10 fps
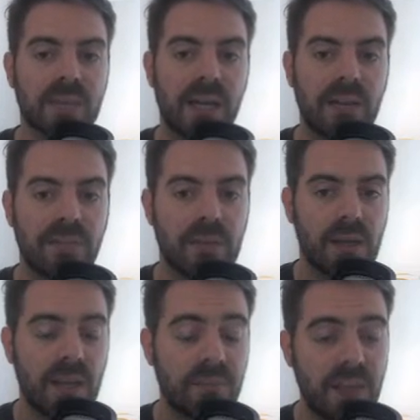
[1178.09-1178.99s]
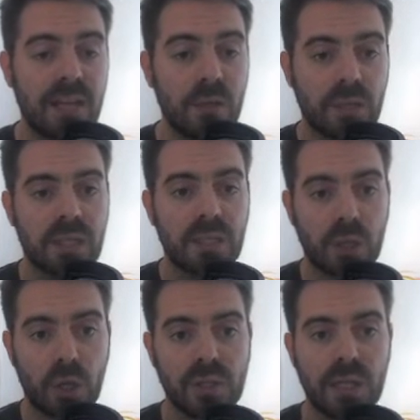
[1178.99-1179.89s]
And if they're looking
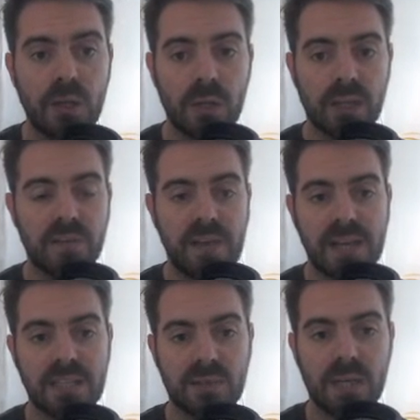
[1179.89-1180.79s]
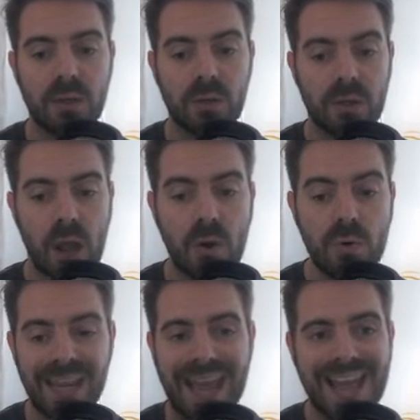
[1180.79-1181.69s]
good and they're looking effective and they look
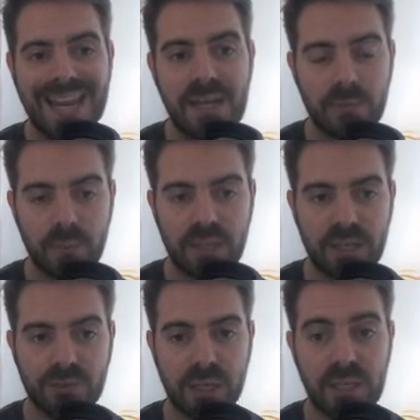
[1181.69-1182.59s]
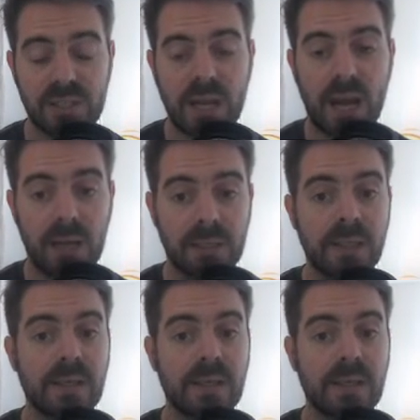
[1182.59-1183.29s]
okay with their tricky start,